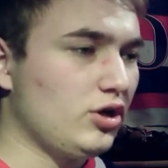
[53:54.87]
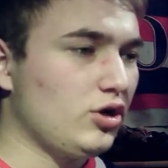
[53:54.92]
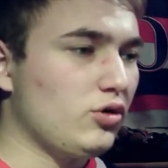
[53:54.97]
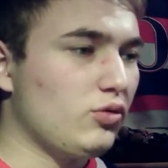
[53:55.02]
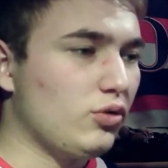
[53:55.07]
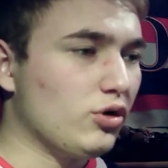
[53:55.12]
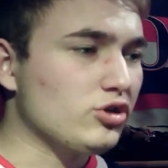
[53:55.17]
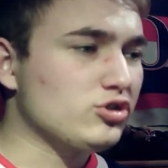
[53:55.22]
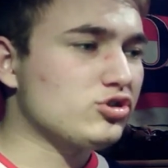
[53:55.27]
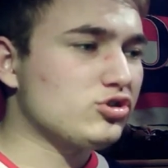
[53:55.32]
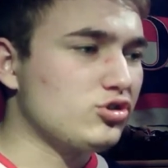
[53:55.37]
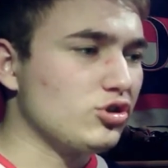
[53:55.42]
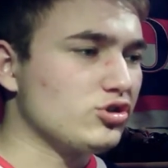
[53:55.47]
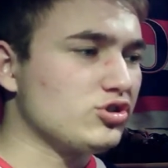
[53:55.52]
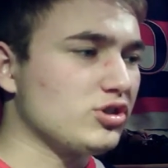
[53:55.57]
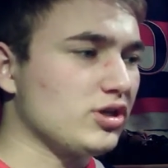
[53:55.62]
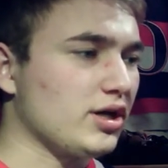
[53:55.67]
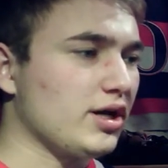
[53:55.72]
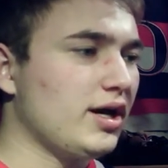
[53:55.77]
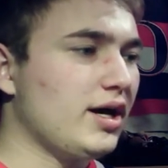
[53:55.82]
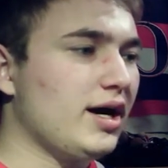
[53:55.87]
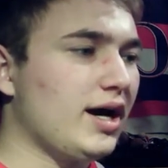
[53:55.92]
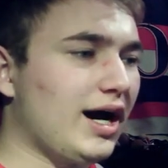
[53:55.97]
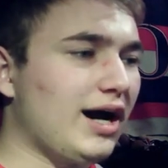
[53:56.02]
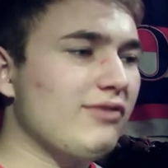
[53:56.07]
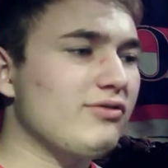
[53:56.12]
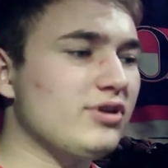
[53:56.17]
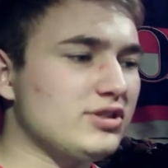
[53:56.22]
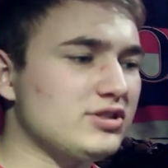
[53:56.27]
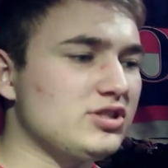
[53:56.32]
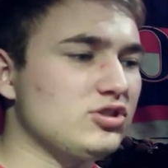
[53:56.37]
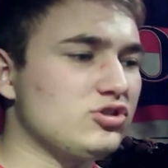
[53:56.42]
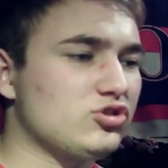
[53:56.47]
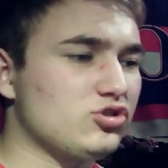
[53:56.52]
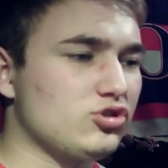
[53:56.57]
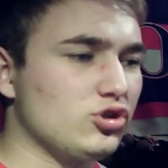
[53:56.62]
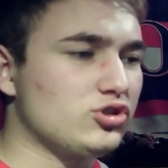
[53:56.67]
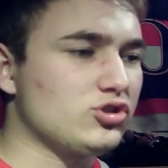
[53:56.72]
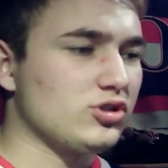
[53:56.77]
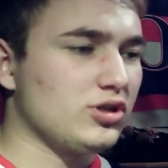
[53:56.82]
Where's Zuccala? I have not seen
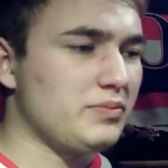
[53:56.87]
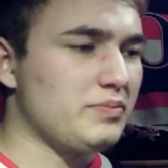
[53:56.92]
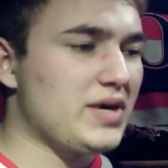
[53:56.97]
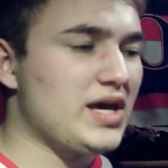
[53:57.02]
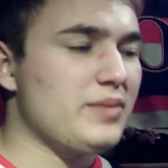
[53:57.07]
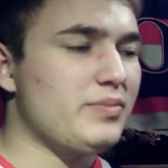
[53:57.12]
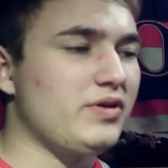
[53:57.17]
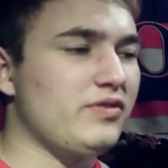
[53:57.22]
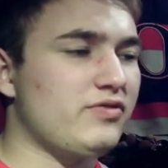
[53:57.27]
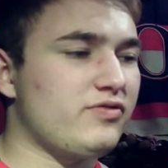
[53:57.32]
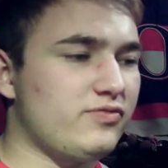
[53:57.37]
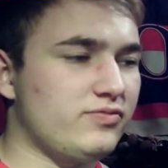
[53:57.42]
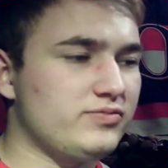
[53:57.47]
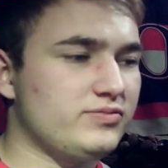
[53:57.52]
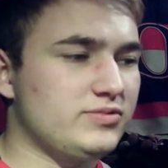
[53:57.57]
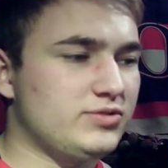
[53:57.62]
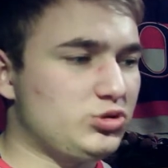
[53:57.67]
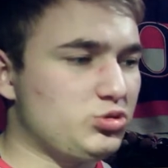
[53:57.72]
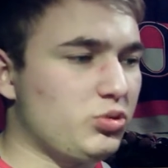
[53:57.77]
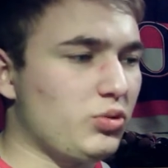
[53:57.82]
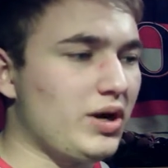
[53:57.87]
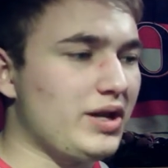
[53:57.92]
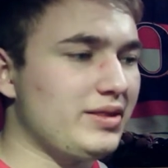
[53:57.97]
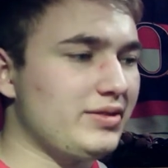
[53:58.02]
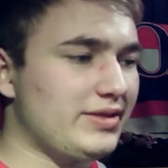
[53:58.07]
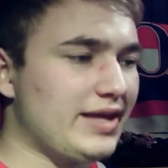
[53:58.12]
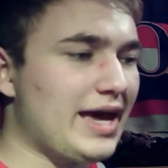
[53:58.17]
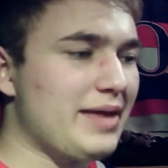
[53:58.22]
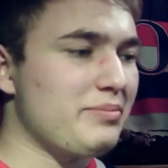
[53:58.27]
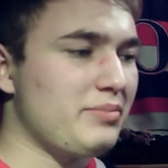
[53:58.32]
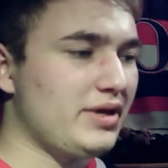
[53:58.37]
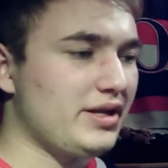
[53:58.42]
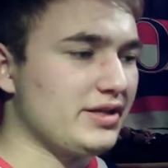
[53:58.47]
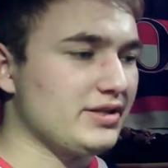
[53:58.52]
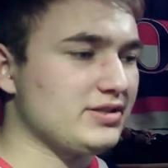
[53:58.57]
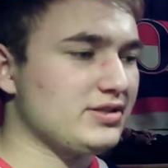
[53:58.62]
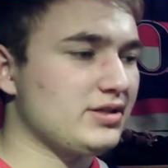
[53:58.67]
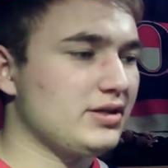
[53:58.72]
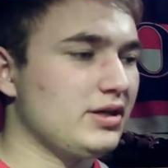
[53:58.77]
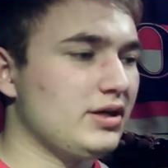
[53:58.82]
Zuccala in maybe 10 minutes.